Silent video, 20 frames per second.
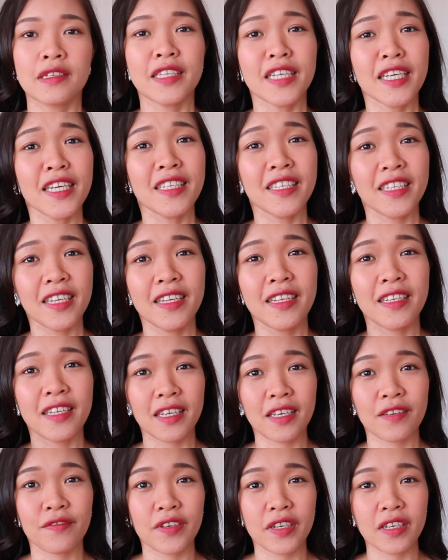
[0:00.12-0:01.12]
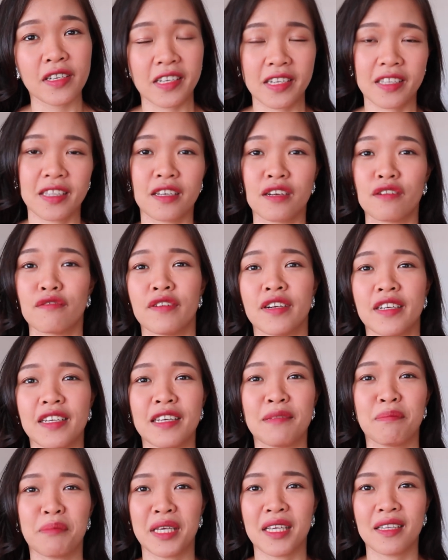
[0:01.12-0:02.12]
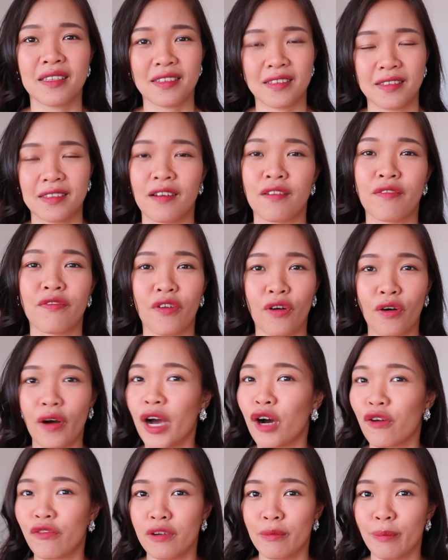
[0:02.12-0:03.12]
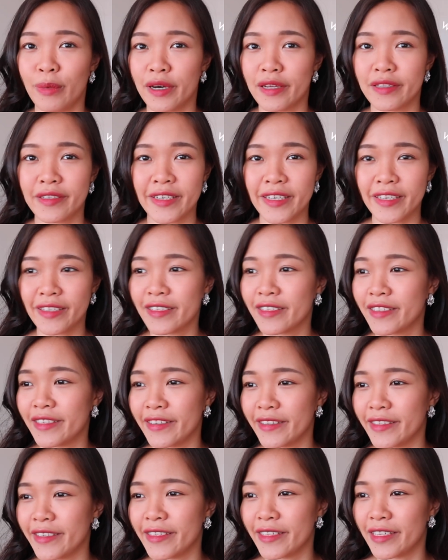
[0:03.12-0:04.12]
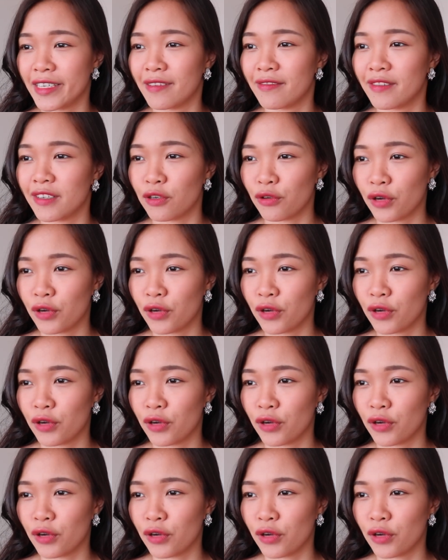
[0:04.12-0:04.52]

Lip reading: CCTV literally means the four alphabets in CCTV,